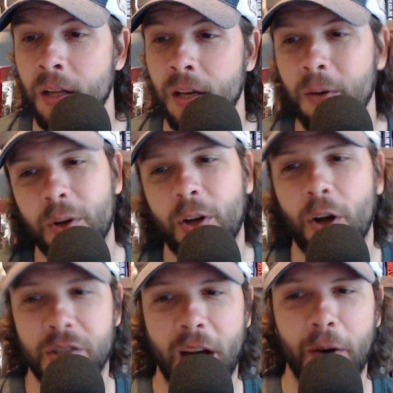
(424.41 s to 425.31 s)
I don't want to
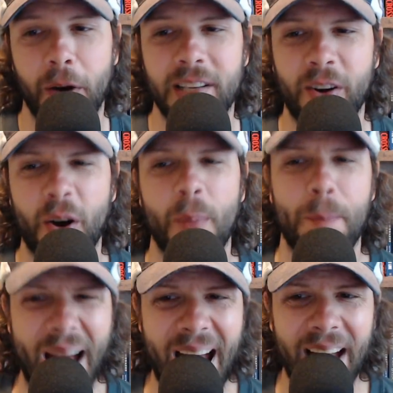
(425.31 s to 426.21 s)
call Tyrod Taylor a
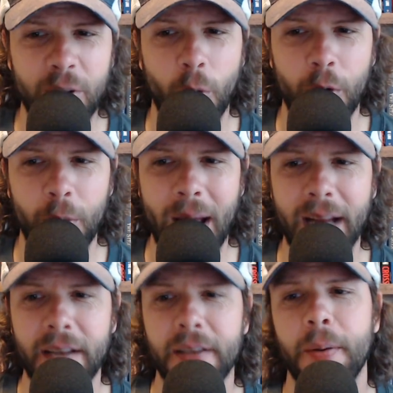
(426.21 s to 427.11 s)
bad
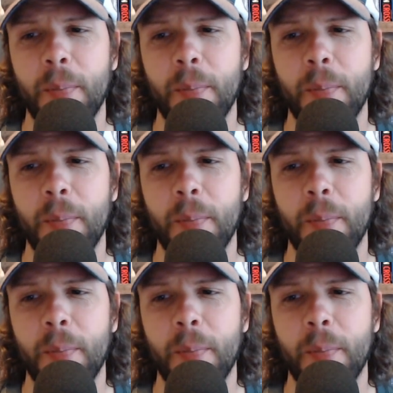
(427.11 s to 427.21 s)
quarterback,